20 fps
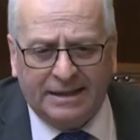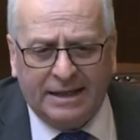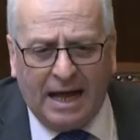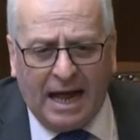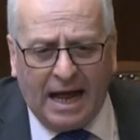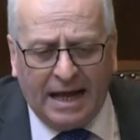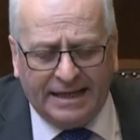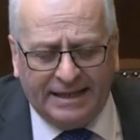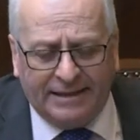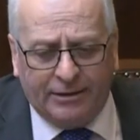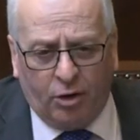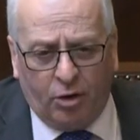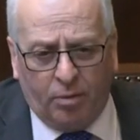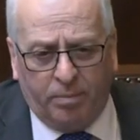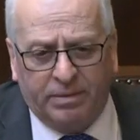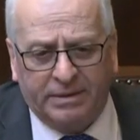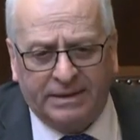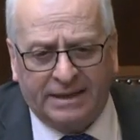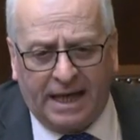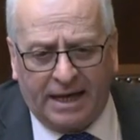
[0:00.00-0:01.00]
Any
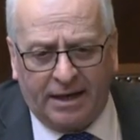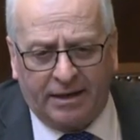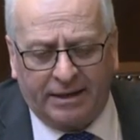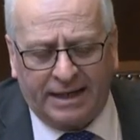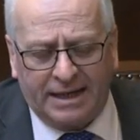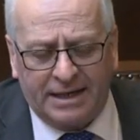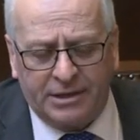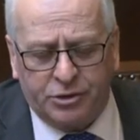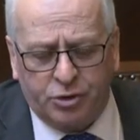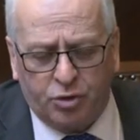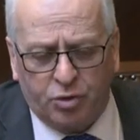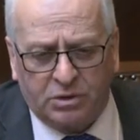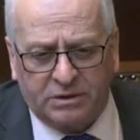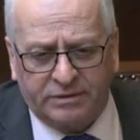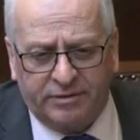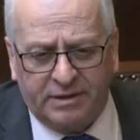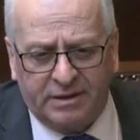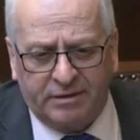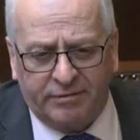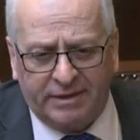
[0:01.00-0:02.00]
club cannot get
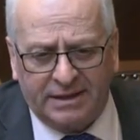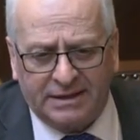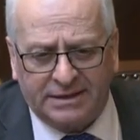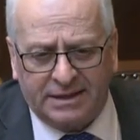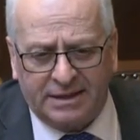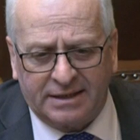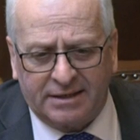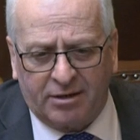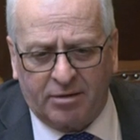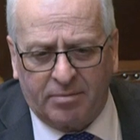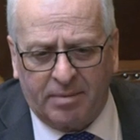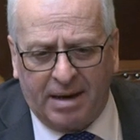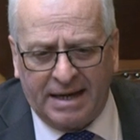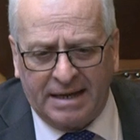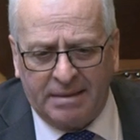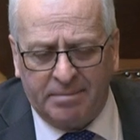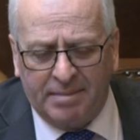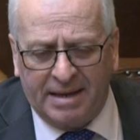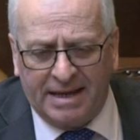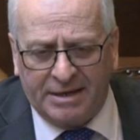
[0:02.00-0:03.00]
insurance for the events, and there are
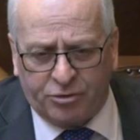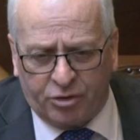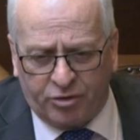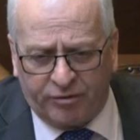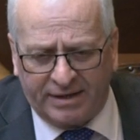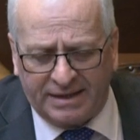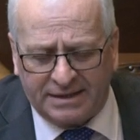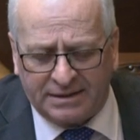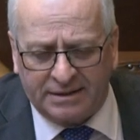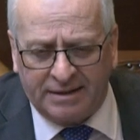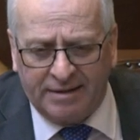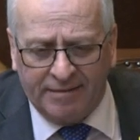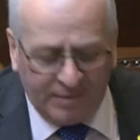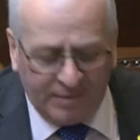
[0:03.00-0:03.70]
many major events.